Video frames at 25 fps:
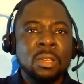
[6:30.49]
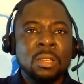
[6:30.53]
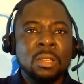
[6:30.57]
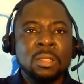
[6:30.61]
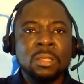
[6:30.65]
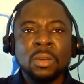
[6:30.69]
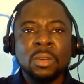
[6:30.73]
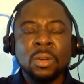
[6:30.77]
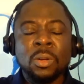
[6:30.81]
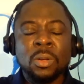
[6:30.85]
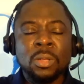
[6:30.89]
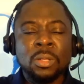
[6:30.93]

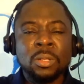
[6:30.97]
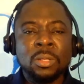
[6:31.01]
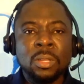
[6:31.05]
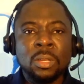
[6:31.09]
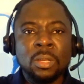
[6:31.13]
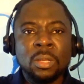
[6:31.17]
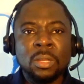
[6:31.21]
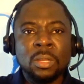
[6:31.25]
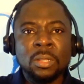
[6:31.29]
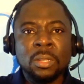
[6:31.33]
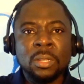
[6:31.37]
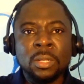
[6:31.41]
in, a, in,
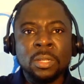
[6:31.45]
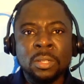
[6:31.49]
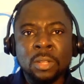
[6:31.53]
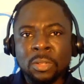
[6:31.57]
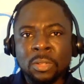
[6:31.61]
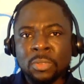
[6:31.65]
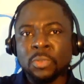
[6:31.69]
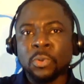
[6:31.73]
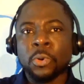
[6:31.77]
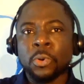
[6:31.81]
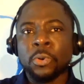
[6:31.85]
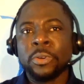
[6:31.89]
a, in
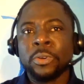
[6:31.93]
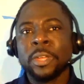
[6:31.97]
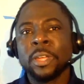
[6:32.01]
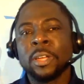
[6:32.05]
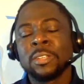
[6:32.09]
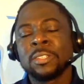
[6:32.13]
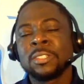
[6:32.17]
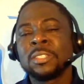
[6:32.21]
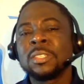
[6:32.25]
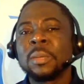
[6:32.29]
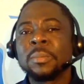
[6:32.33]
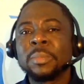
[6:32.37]
north
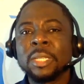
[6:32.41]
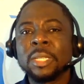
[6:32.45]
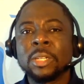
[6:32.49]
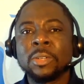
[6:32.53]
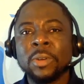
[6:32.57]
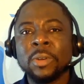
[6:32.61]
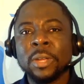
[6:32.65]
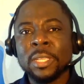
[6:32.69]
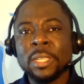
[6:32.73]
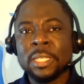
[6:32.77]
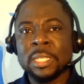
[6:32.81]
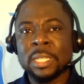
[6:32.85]
korea or something
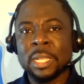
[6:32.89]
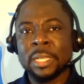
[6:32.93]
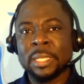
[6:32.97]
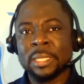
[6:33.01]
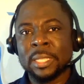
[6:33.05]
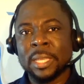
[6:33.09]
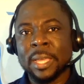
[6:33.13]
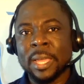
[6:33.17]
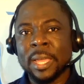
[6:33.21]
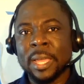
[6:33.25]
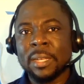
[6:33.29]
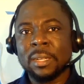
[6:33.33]
crazy
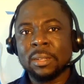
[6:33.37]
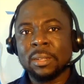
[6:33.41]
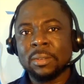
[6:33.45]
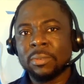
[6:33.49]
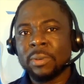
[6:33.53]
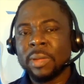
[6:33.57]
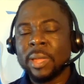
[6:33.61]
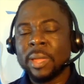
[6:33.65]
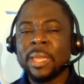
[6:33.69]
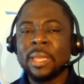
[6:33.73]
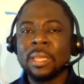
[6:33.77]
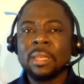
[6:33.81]
like that
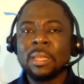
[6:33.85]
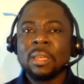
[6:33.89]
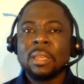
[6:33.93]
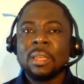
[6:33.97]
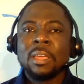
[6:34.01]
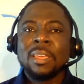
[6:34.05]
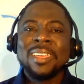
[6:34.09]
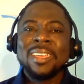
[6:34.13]
right